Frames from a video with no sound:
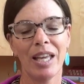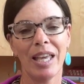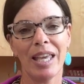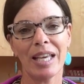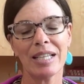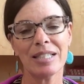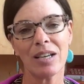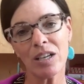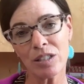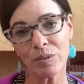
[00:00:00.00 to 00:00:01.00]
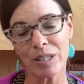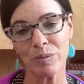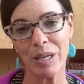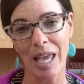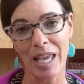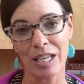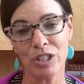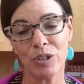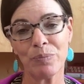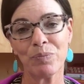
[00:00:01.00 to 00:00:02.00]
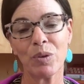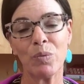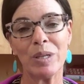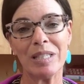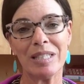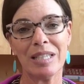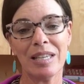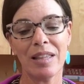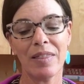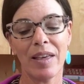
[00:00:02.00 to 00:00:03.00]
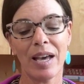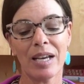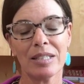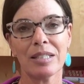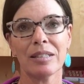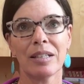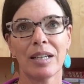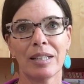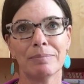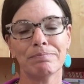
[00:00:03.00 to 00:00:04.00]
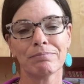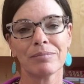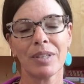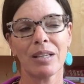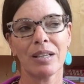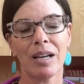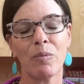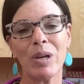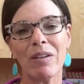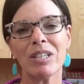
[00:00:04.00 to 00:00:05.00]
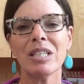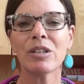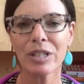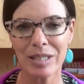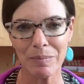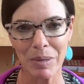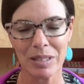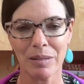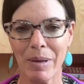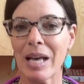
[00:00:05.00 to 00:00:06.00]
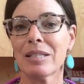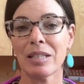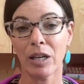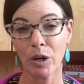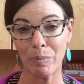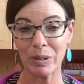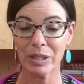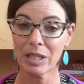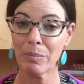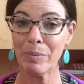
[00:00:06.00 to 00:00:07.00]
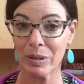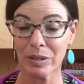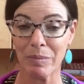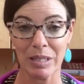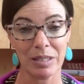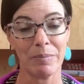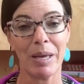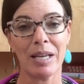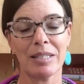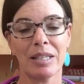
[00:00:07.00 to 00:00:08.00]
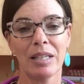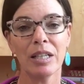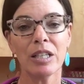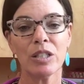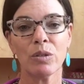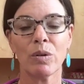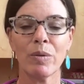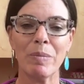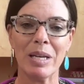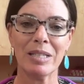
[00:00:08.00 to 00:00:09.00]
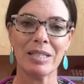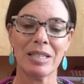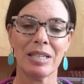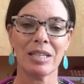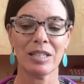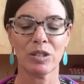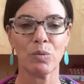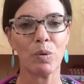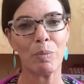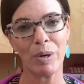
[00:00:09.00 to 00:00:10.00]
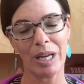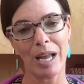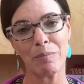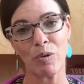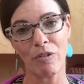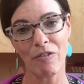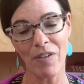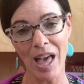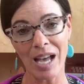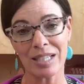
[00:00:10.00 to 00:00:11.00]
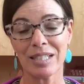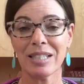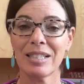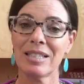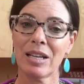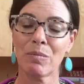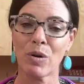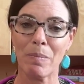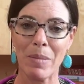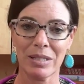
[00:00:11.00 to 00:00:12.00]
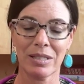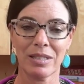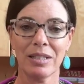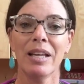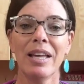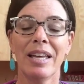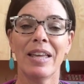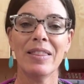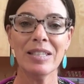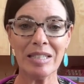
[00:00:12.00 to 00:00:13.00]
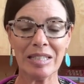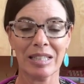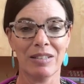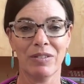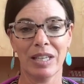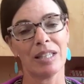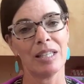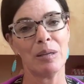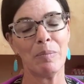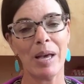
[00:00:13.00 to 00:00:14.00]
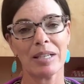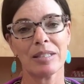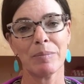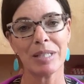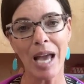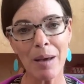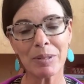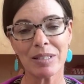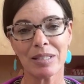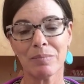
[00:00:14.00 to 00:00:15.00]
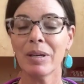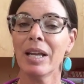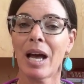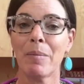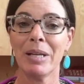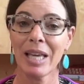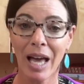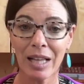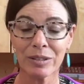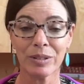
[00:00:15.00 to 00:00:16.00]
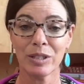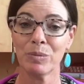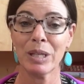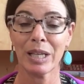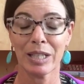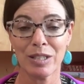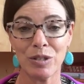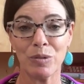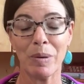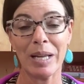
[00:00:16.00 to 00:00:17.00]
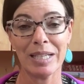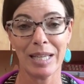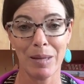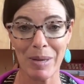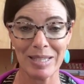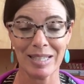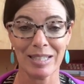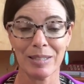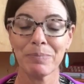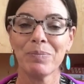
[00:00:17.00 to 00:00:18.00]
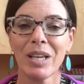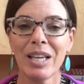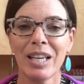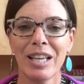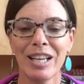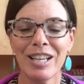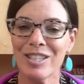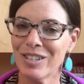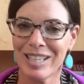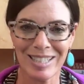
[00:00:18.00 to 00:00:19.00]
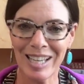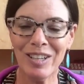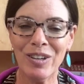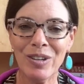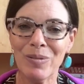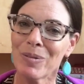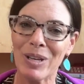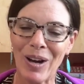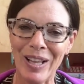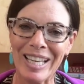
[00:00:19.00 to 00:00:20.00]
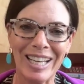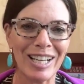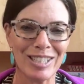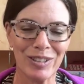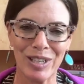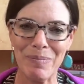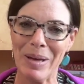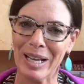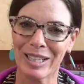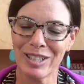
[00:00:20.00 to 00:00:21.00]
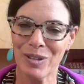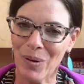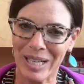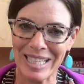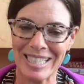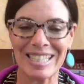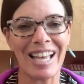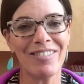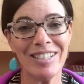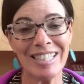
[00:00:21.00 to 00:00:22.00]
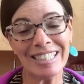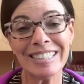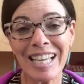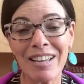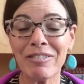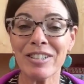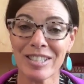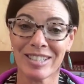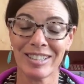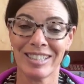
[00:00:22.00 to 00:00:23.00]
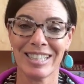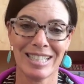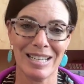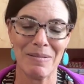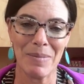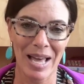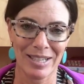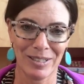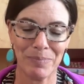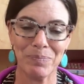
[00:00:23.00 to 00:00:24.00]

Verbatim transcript: And also, as we age, we see that um, we have a decrease in muscle mass and our ability to build muscle mass. So, what we may see is we're putting on more fat instead of more muscle. And this significantly impacts our metabolism and how many calories we can consume on a daily basis. So, yes, I know when we all ate ice cream back in our 20s, every single day for dessert, it didn't matter